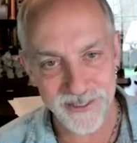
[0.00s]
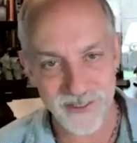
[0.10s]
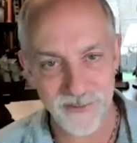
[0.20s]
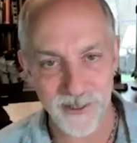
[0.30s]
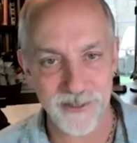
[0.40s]

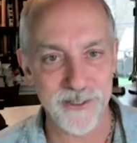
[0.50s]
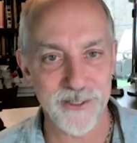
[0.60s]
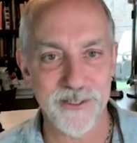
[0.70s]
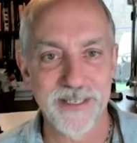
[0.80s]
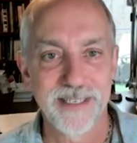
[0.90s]
we're all
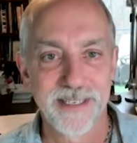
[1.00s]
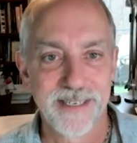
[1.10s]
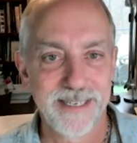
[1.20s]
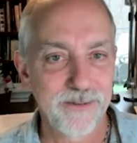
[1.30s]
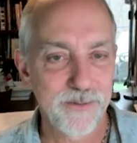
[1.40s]
just
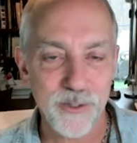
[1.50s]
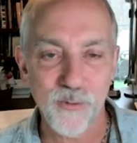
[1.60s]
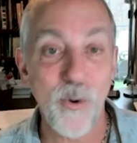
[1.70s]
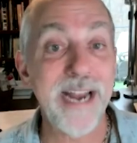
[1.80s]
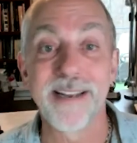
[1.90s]
just
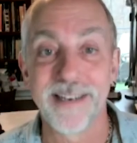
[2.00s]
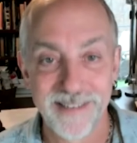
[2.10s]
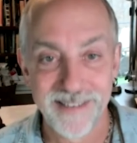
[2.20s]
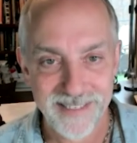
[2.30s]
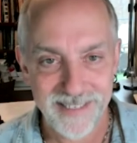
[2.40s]
waiting
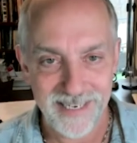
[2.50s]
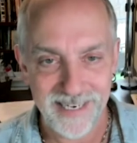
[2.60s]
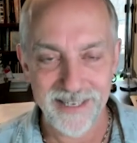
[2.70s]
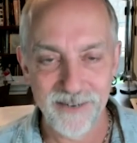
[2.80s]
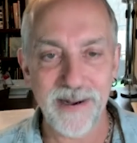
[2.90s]
and
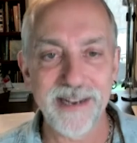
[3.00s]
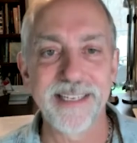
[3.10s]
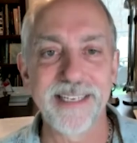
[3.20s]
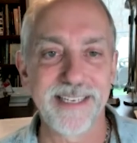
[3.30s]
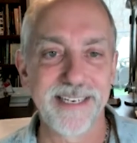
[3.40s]
then finally at
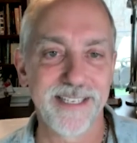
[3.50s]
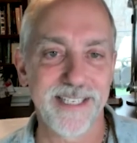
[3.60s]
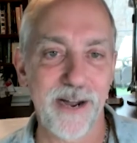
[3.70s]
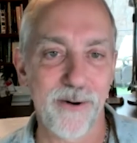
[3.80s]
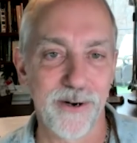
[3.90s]
the end of this
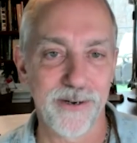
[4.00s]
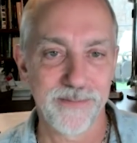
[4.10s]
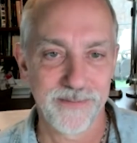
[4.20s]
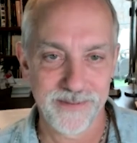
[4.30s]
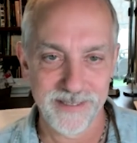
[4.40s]
hour
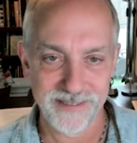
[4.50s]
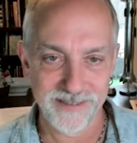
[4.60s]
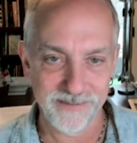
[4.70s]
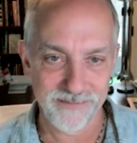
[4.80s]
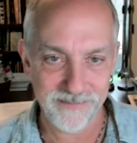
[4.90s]
the
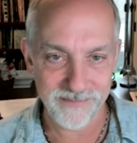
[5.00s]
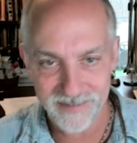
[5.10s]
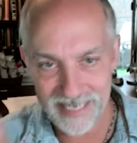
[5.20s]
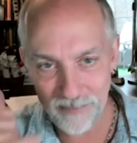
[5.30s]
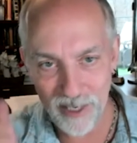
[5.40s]

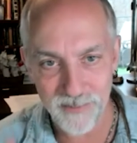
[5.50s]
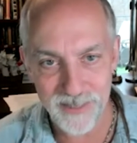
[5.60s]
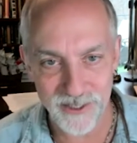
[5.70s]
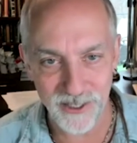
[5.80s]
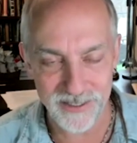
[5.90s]
capcom gets
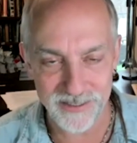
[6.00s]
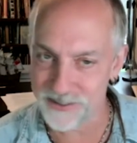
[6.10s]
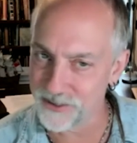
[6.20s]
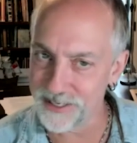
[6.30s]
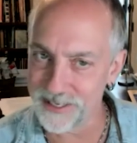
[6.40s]
on and says
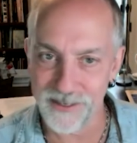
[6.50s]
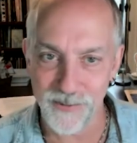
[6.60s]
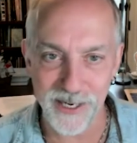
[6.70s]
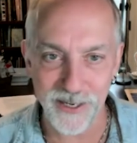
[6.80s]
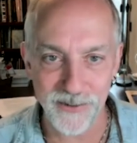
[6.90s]
okay here we
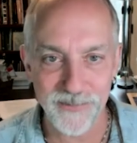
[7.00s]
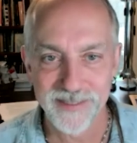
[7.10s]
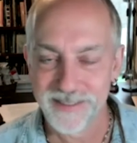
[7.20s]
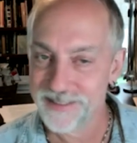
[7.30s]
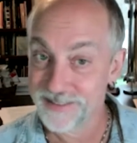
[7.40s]
go
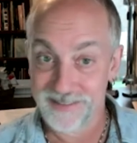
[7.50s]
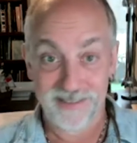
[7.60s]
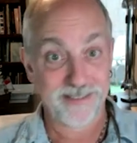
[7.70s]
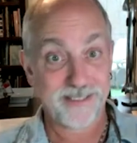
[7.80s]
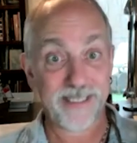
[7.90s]

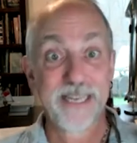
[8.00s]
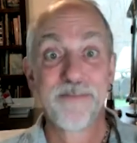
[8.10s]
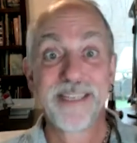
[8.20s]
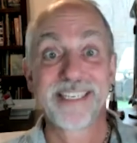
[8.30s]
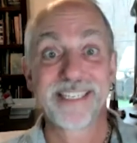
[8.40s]

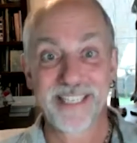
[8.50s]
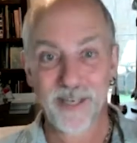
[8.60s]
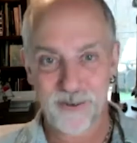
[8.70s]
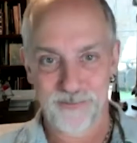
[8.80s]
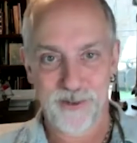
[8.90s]
immediately
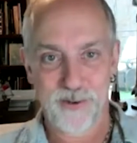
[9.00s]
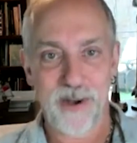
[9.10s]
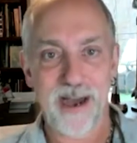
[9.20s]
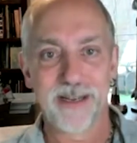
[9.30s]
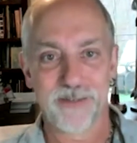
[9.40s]
your your
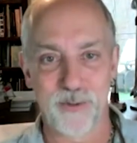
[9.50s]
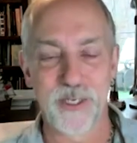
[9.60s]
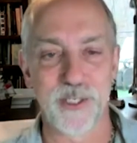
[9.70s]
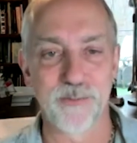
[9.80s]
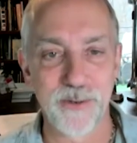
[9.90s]
body
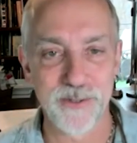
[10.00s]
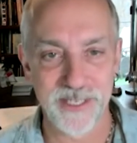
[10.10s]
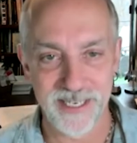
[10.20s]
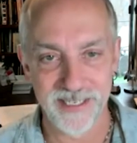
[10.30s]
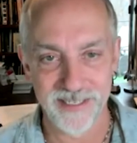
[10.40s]
switches modes
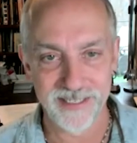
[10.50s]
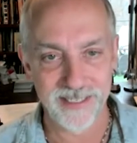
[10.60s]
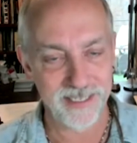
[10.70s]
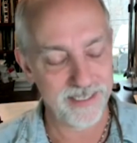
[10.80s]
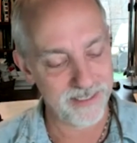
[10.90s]
again
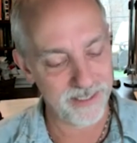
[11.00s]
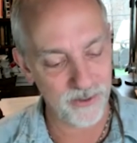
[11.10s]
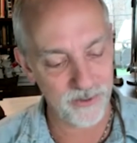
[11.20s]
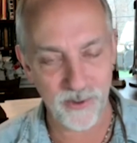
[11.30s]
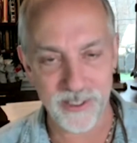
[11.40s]
you go
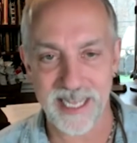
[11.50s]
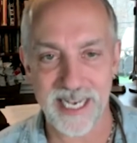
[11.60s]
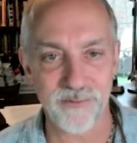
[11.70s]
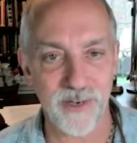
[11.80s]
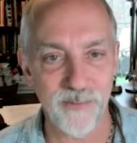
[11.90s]
through those last
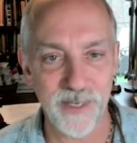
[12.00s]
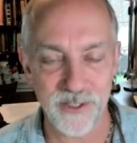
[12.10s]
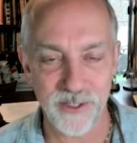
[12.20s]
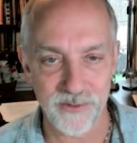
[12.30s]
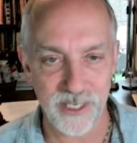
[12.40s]
five minutes
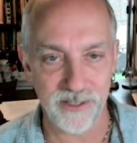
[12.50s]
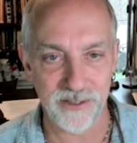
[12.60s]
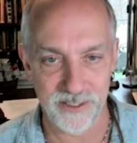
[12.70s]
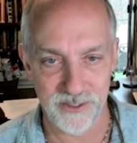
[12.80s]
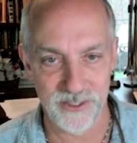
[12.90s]
of
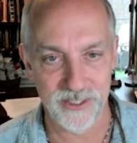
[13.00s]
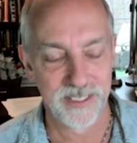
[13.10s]
checklists